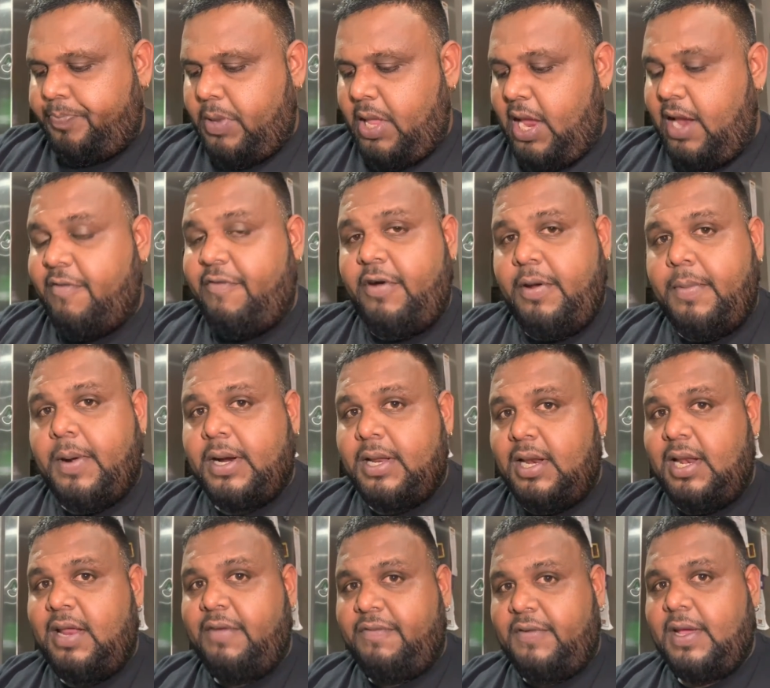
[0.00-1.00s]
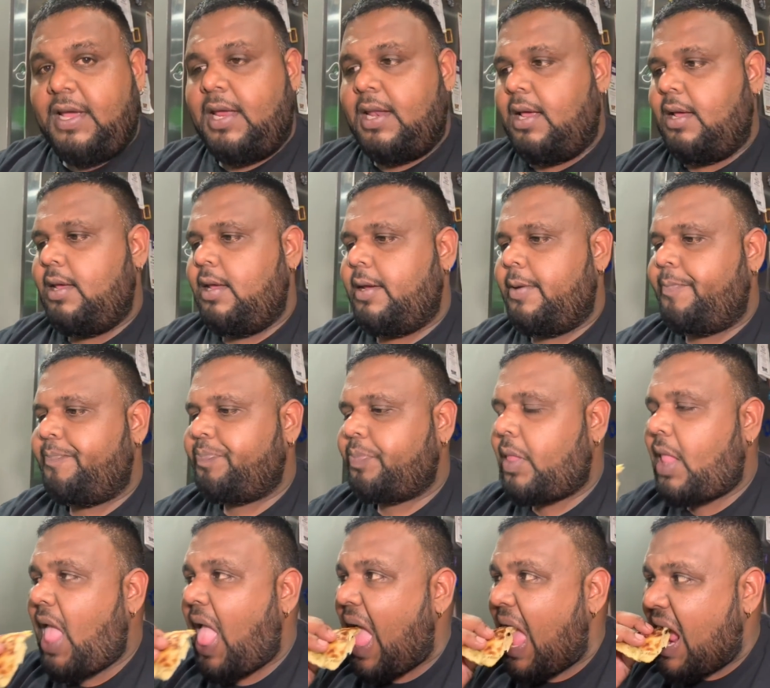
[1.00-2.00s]
Everybody live together here.
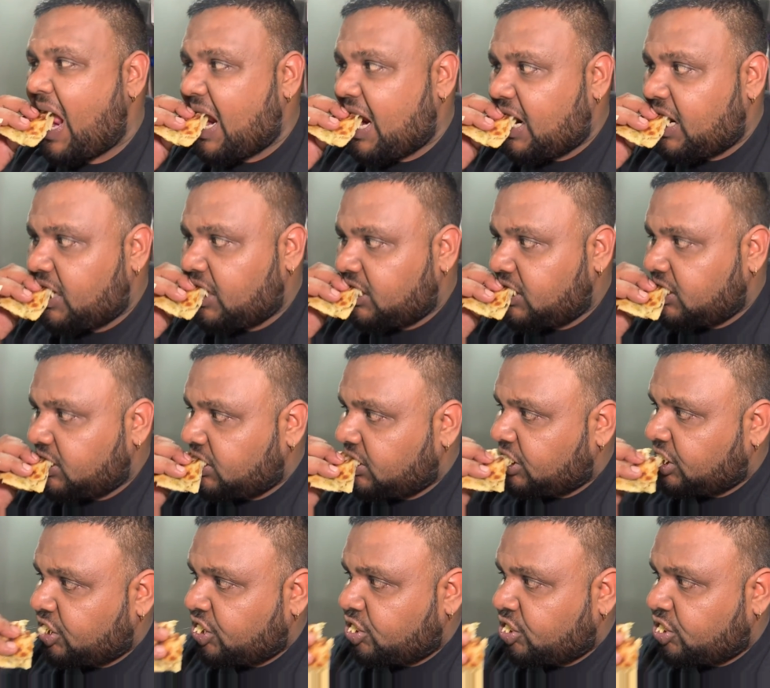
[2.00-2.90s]
Oh, Chelsea here, I was